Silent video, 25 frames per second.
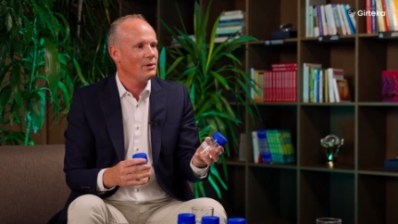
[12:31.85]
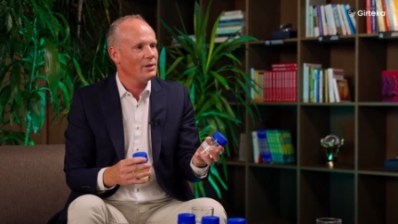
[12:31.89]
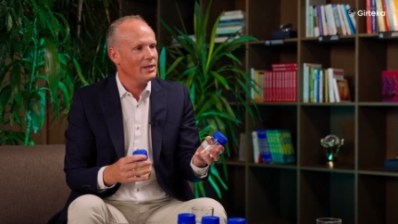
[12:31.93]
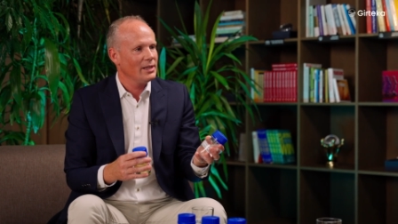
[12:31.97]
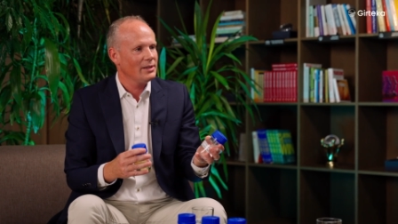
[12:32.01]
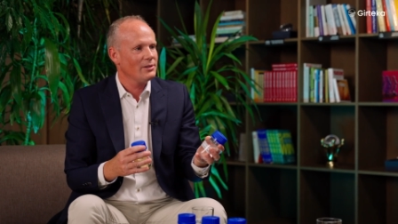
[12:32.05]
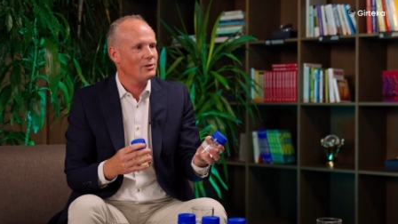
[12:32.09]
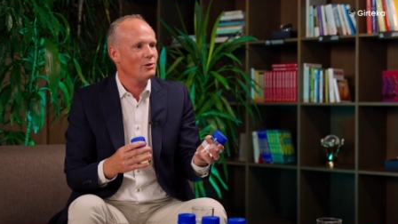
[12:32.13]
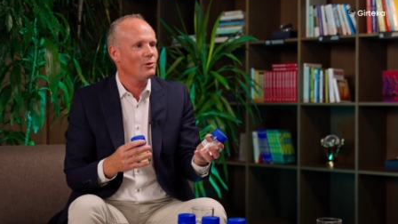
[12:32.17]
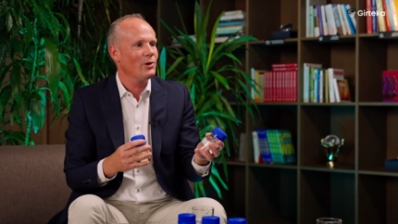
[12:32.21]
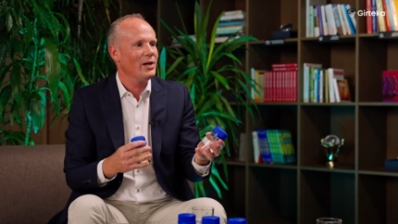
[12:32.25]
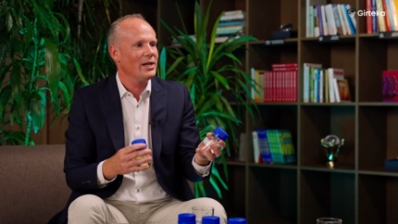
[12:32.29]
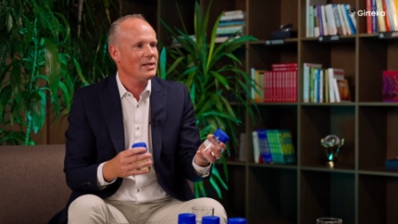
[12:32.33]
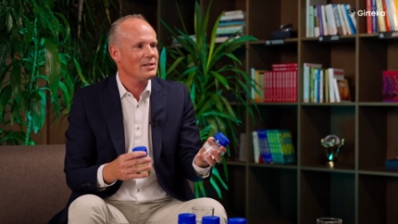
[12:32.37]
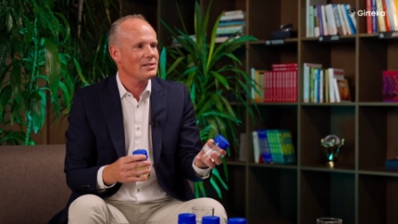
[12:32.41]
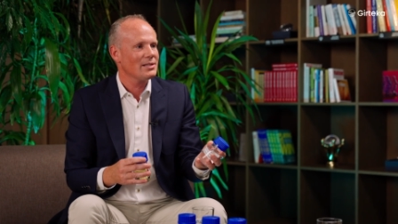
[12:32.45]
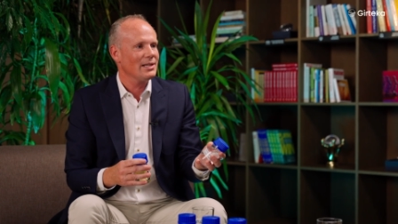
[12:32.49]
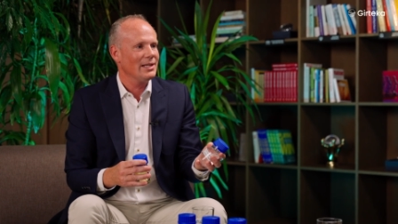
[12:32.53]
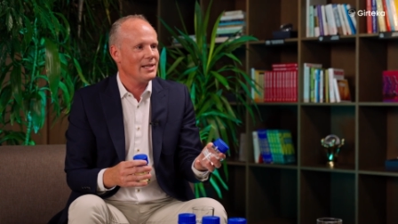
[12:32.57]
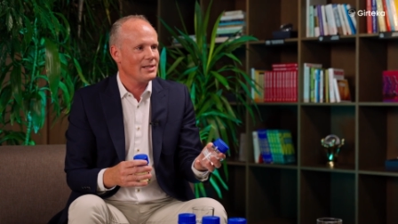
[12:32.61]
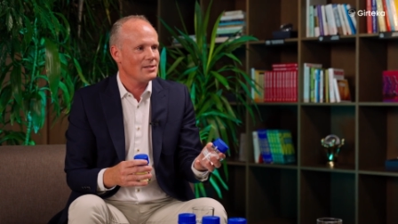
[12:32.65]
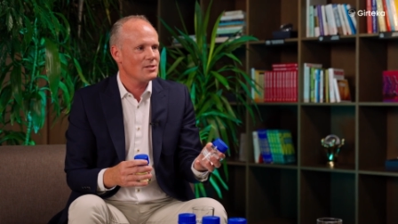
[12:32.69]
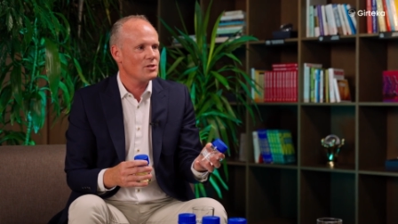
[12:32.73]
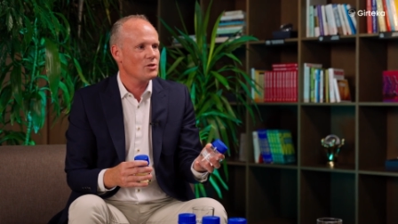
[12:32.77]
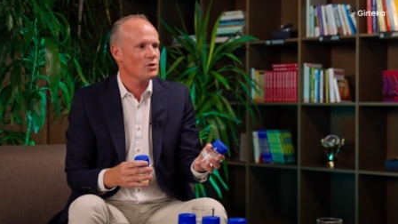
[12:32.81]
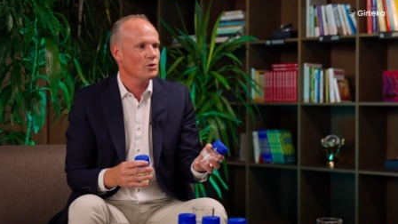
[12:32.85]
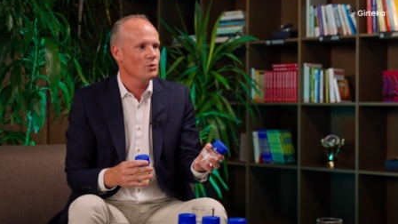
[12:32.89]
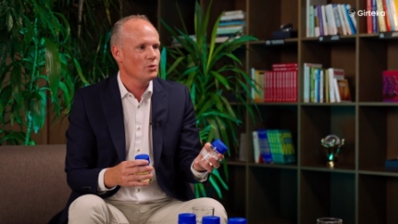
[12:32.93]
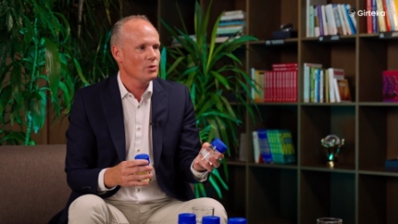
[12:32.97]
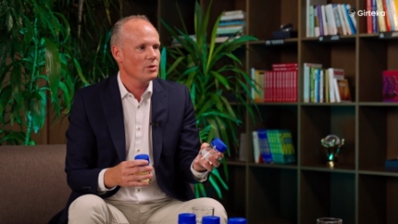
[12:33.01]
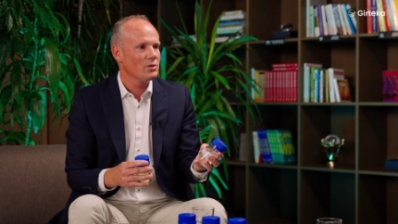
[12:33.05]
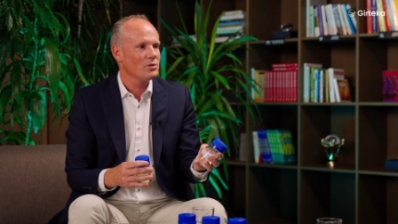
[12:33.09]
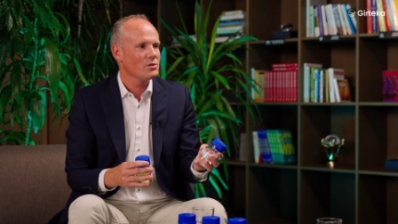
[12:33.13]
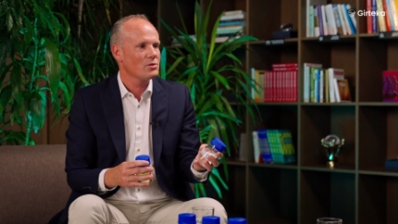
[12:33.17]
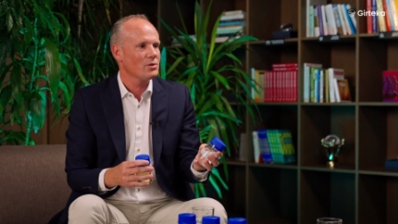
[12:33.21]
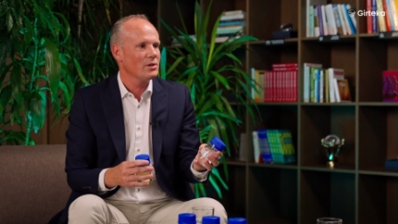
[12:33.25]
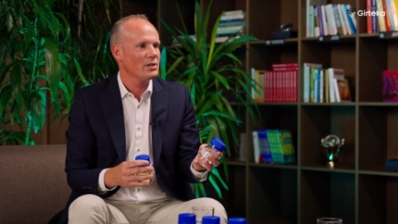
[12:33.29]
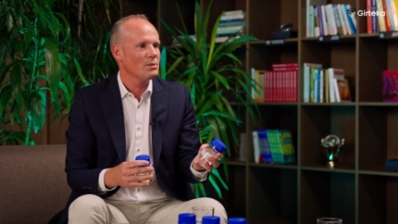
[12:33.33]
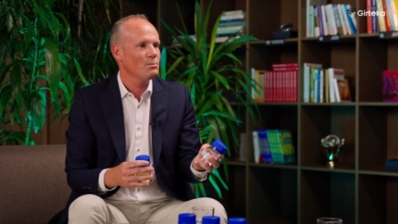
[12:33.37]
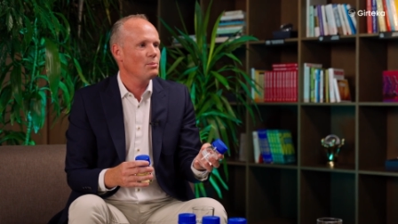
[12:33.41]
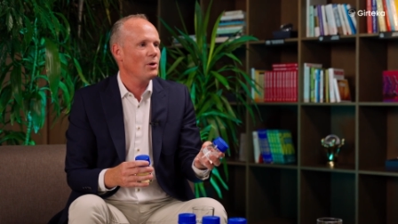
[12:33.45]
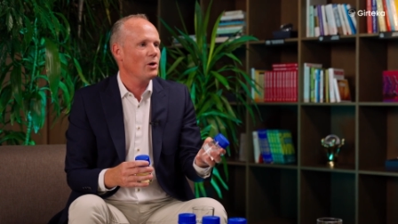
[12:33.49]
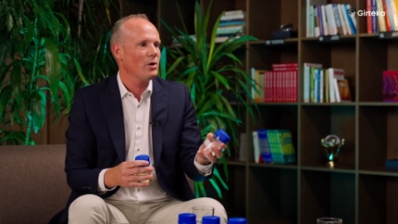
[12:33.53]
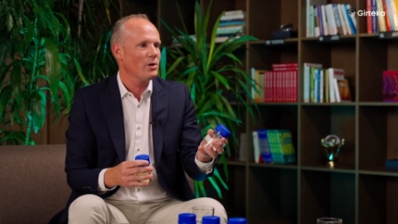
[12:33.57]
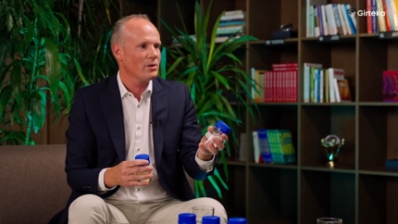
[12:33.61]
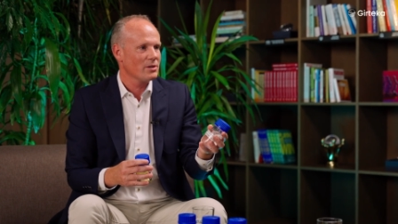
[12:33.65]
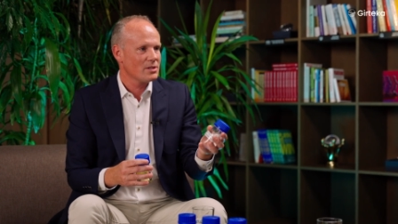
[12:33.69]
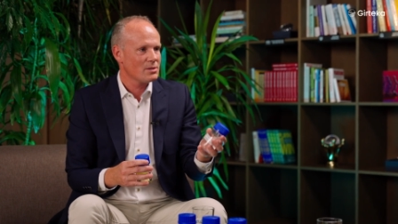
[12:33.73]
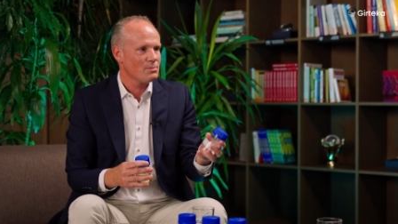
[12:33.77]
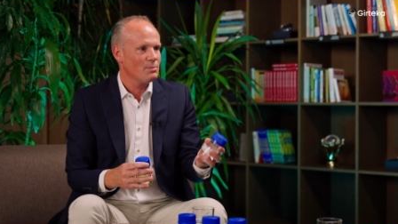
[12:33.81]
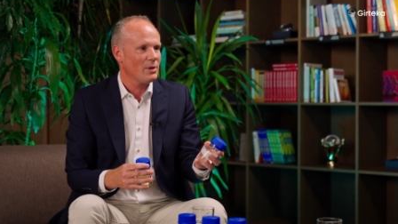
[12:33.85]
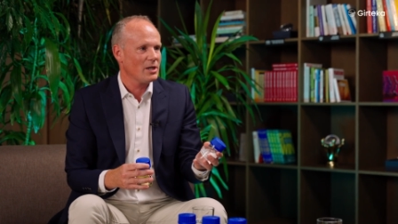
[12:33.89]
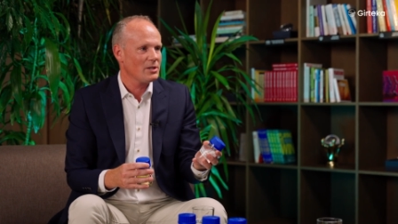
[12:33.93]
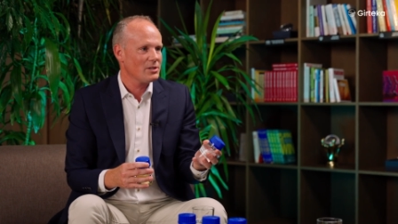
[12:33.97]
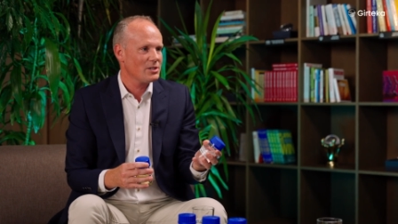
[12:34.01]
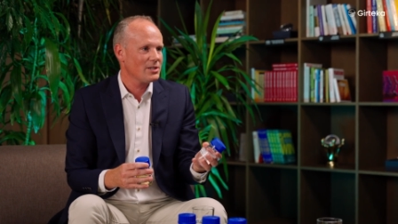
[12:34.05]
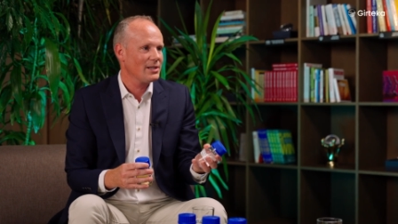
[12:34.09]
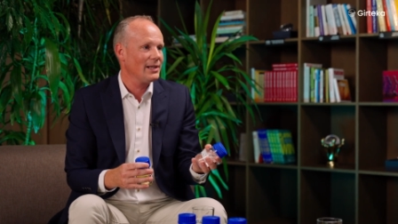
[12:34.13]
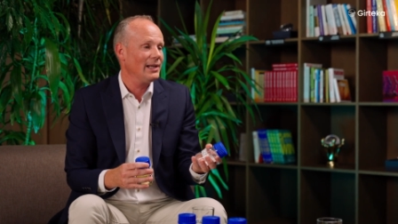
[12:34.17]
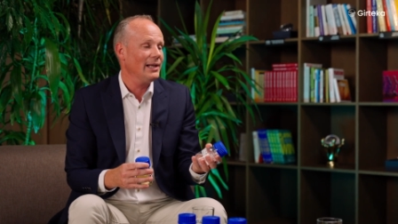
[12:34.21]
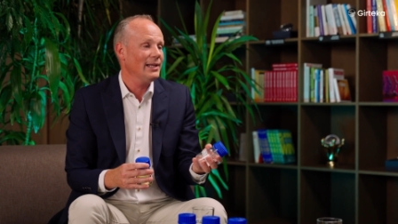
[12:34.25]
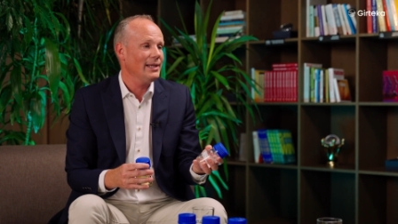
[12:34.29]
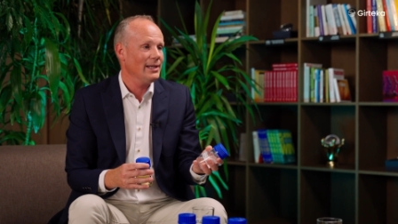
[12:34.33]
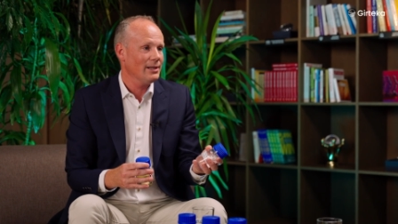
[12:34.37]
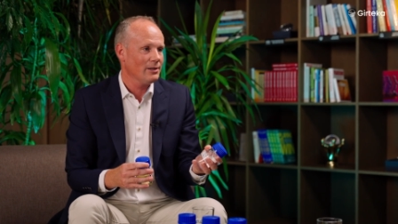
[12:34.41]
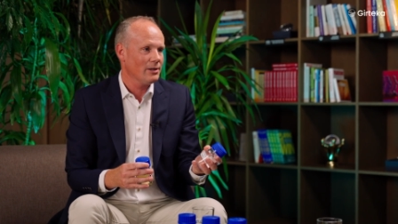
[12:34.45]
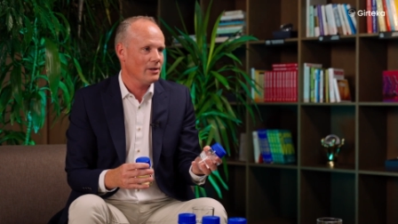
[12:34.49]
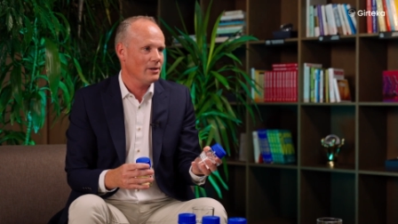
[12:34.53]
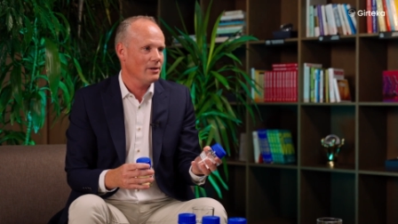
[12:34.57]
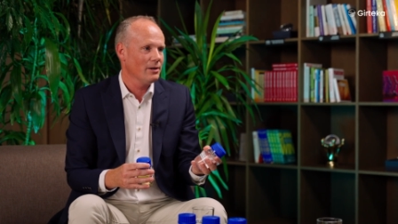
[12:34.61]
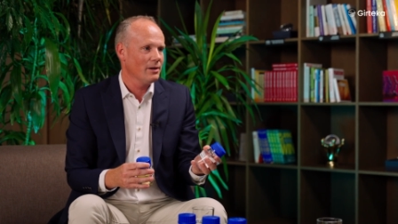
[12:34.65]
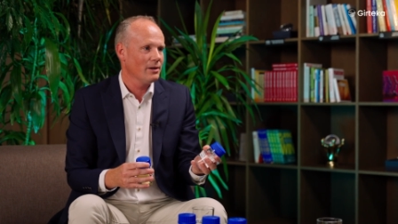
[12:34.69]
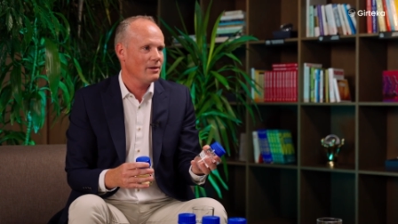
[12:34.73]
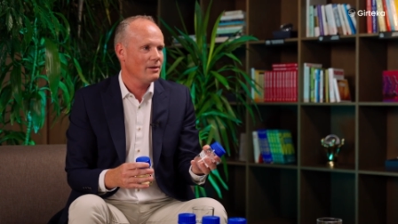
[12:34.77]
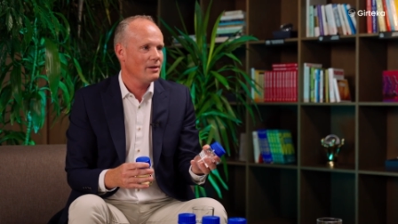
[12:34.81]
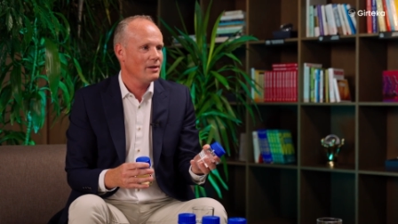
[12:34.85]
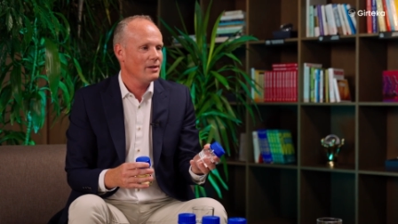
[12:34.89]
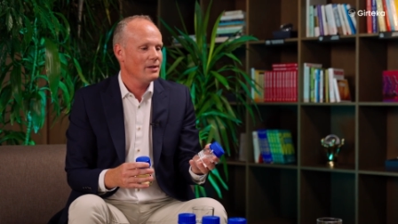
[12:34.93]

it creates less soot, so it burns much cleaner.